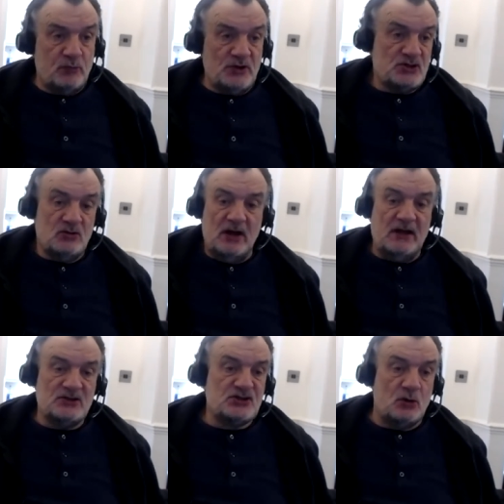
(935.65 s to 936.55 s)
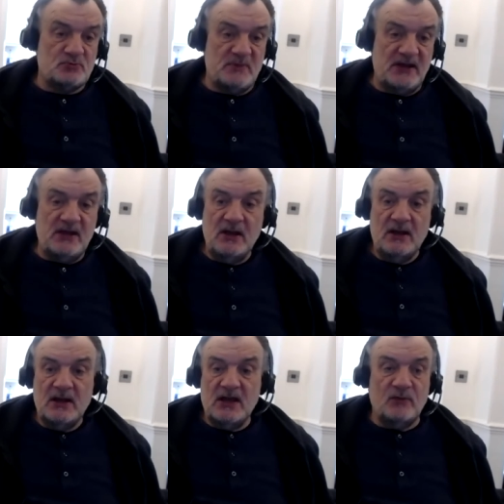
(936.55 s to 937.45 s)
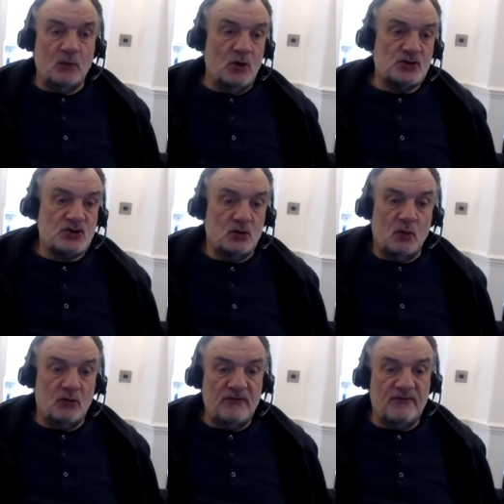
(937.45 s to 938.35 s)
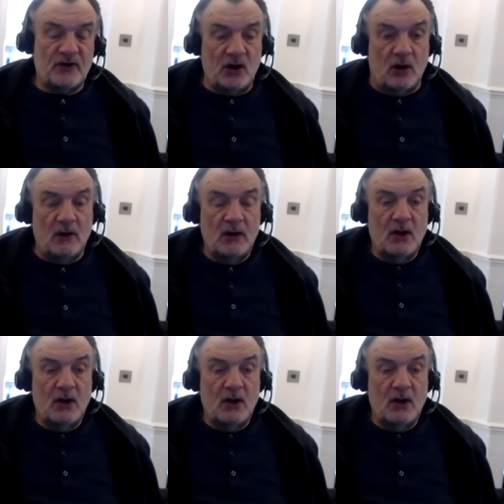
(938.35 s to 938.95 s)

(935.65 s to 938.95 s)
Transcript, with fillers: which like that shows me he either weren't taught or he forgot.